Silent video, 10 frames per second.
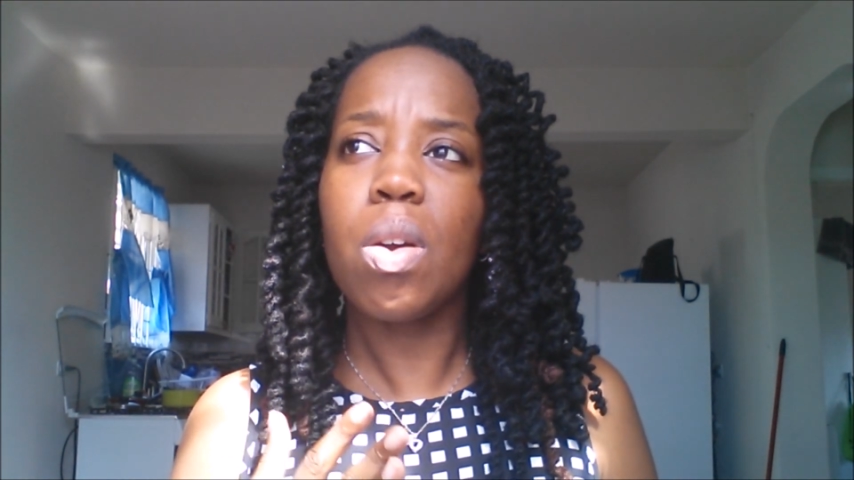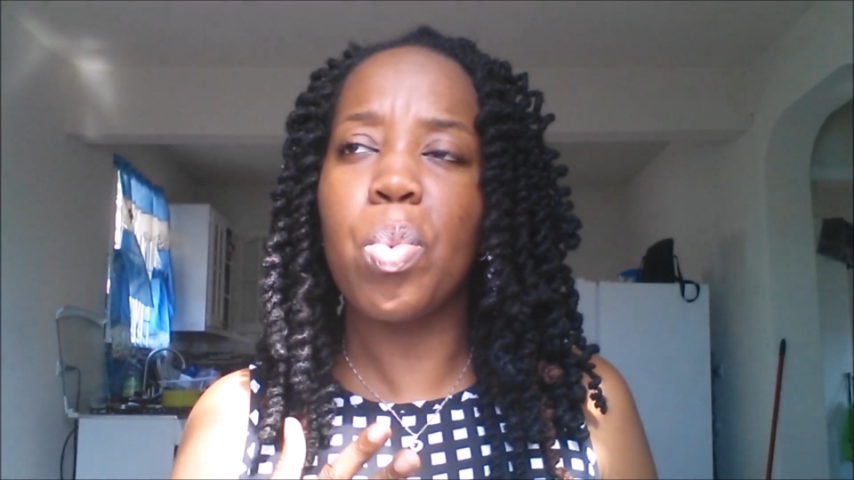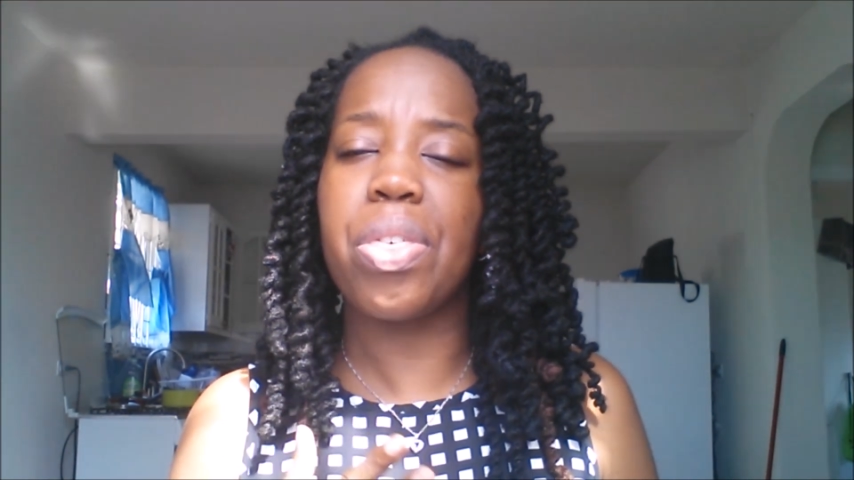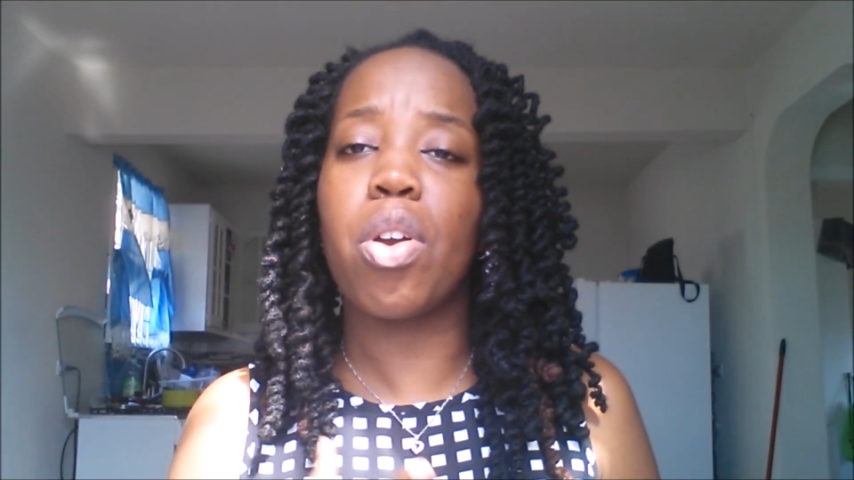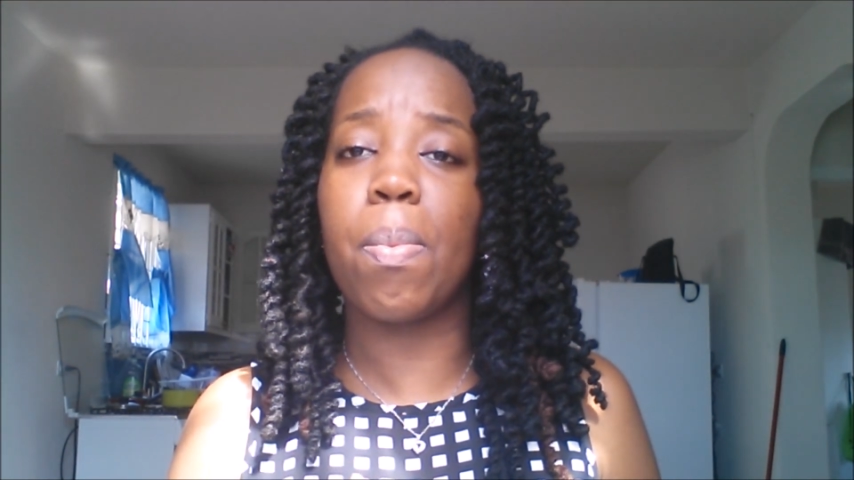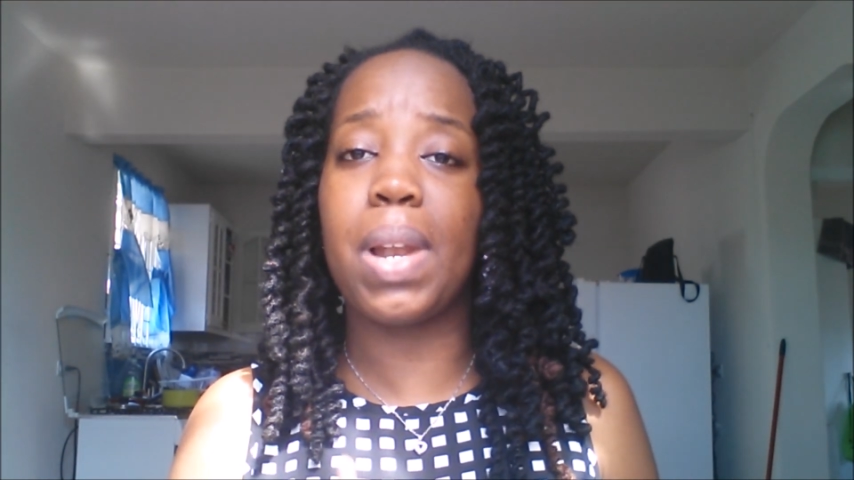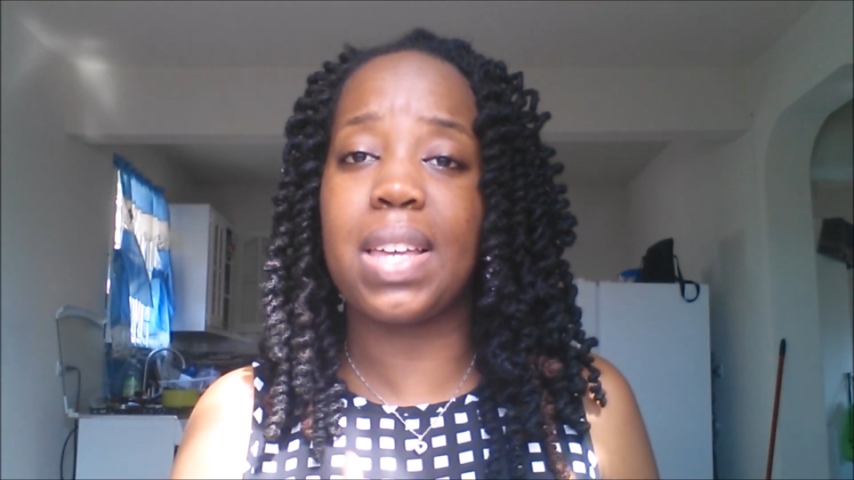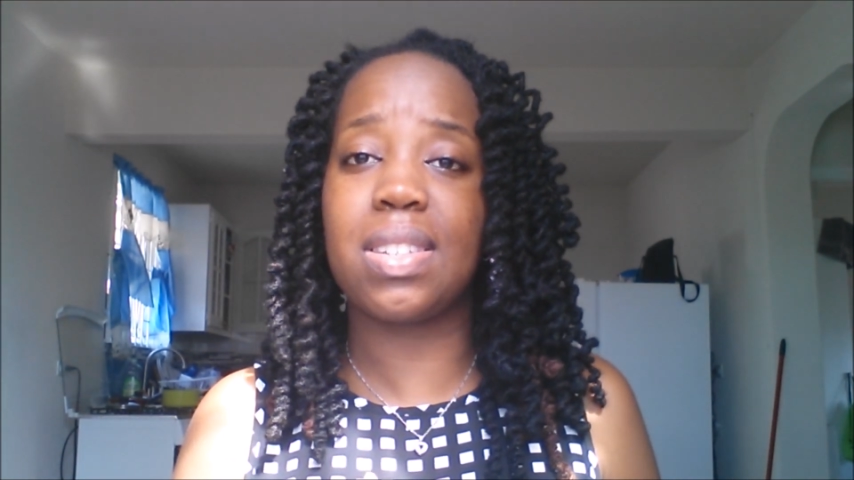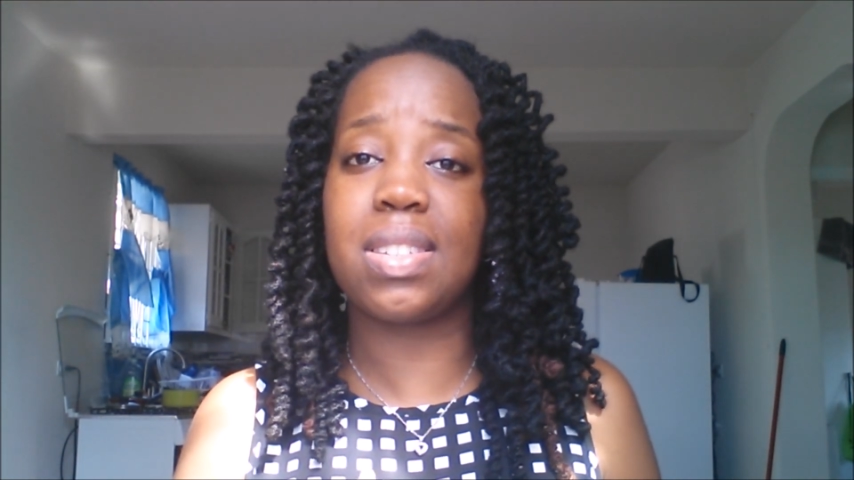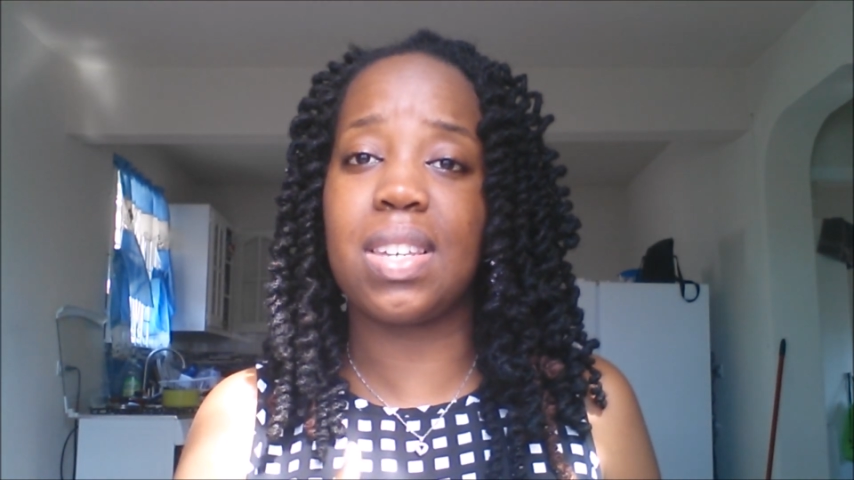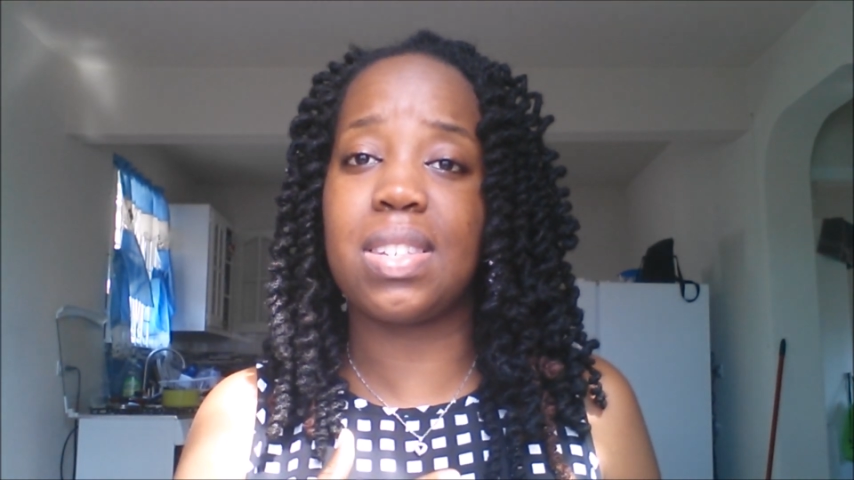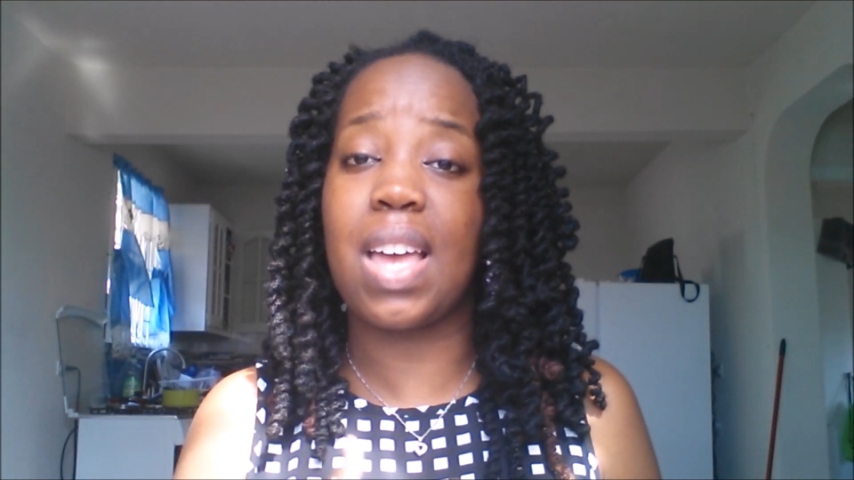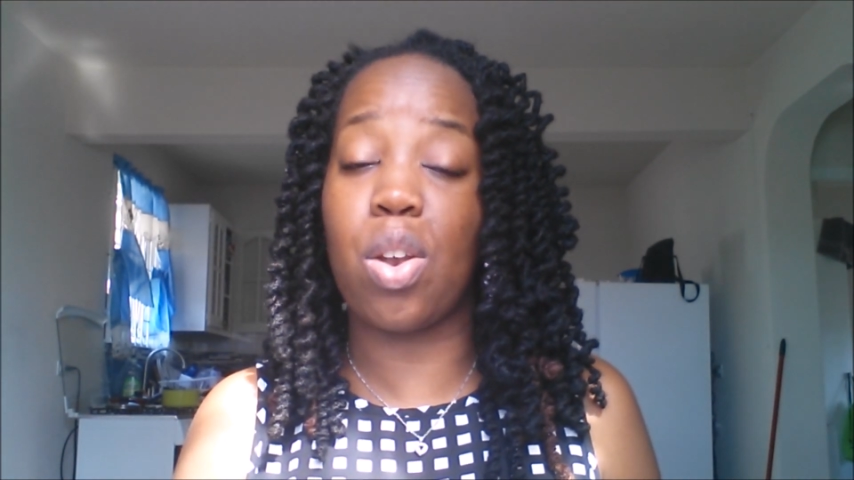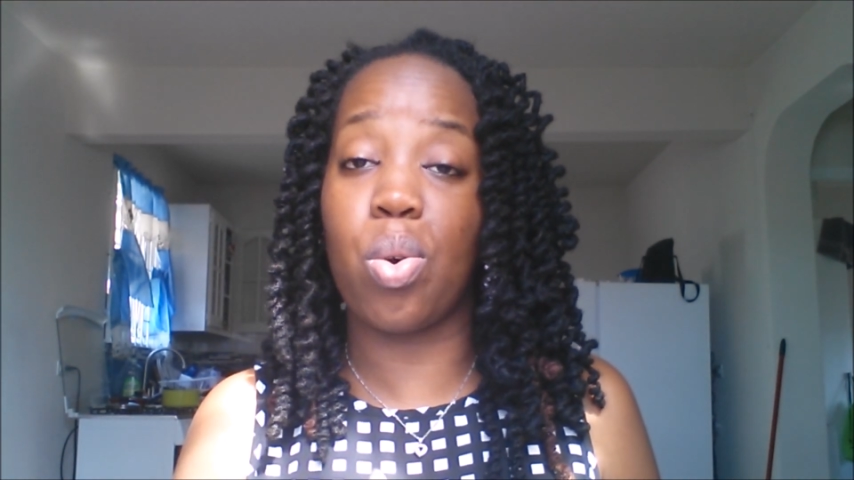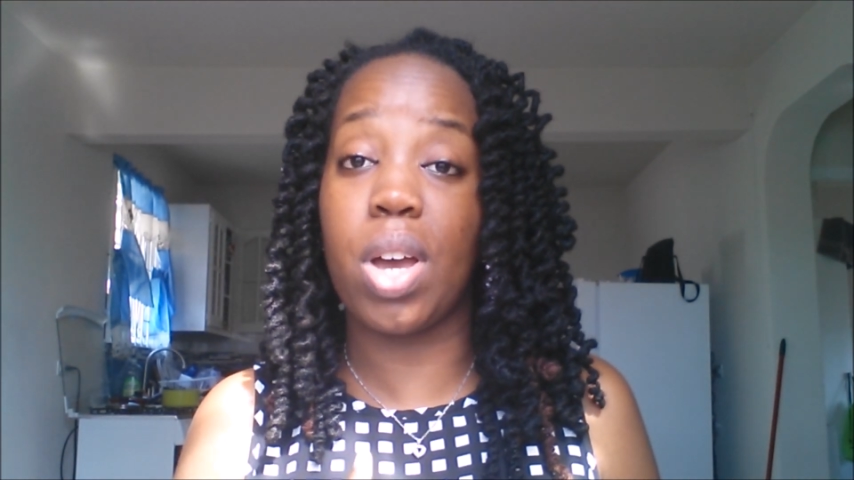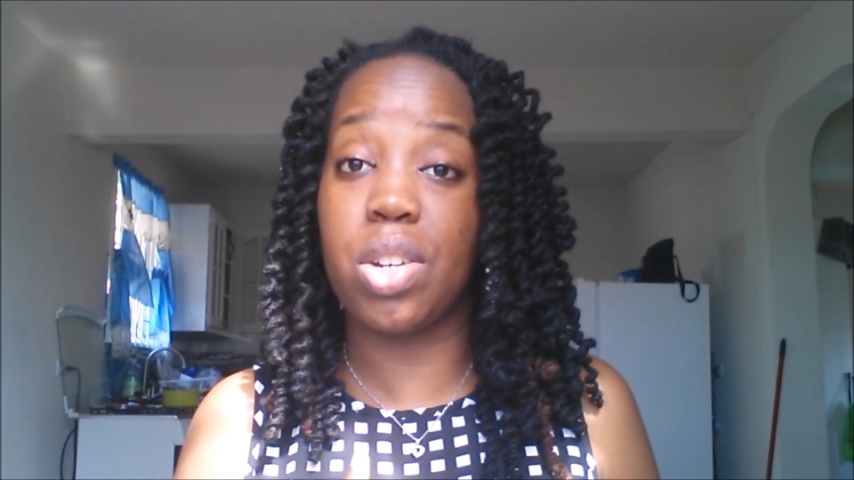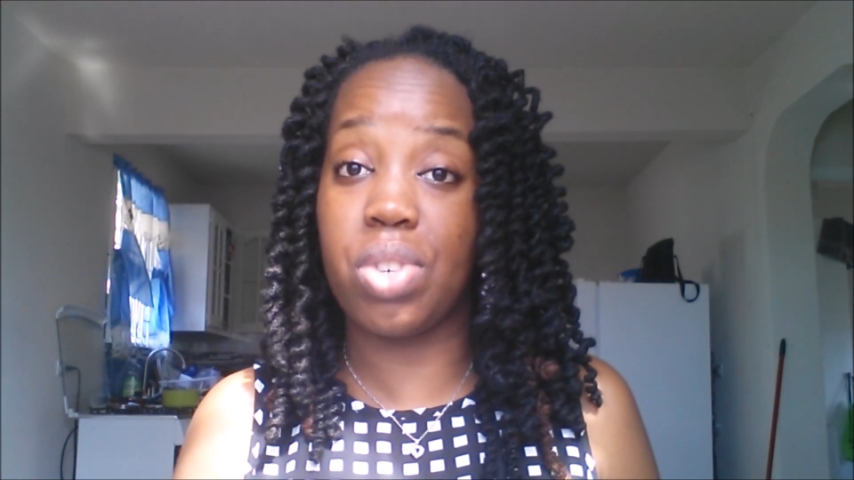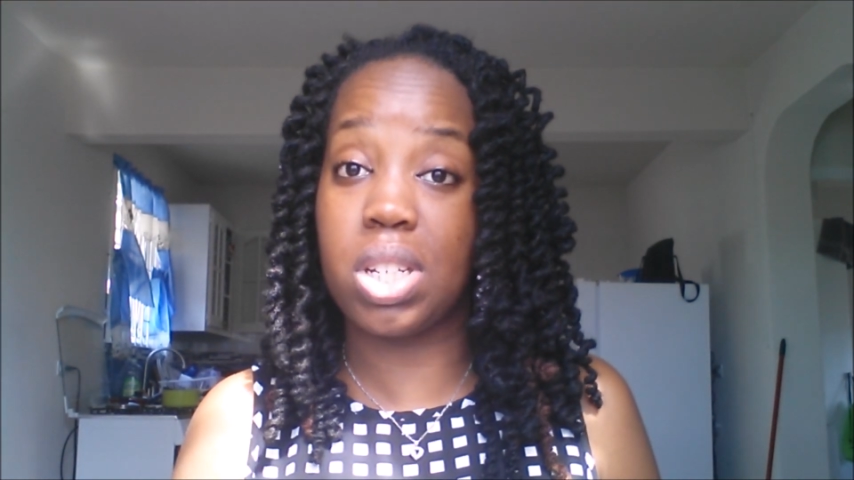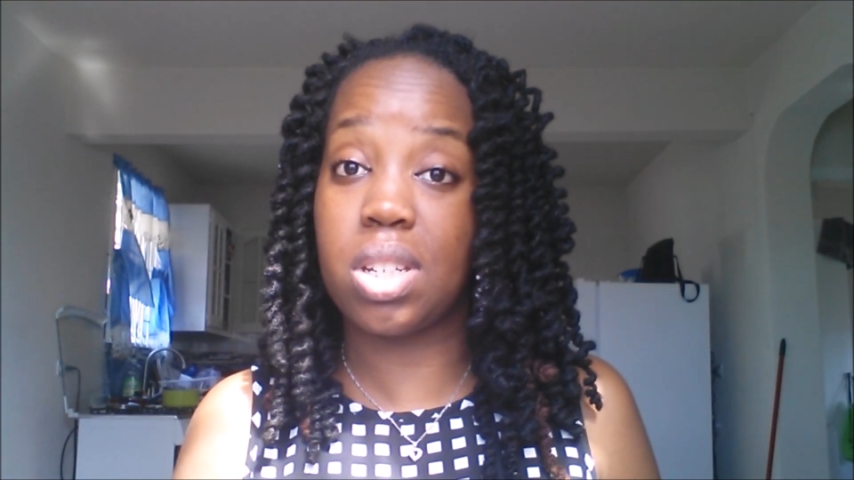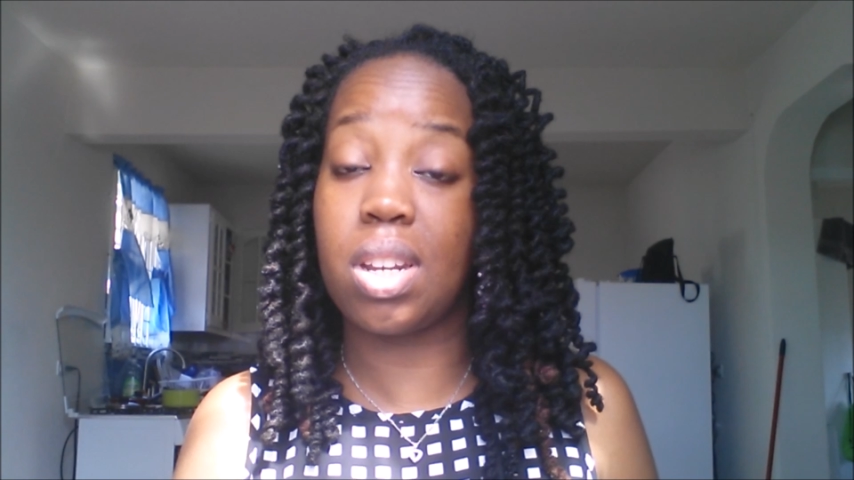with Herbal Essences Hello
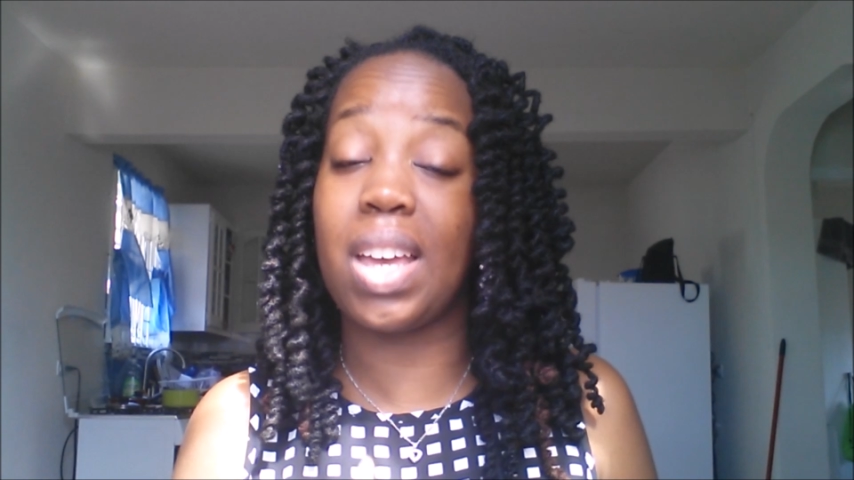Hydration,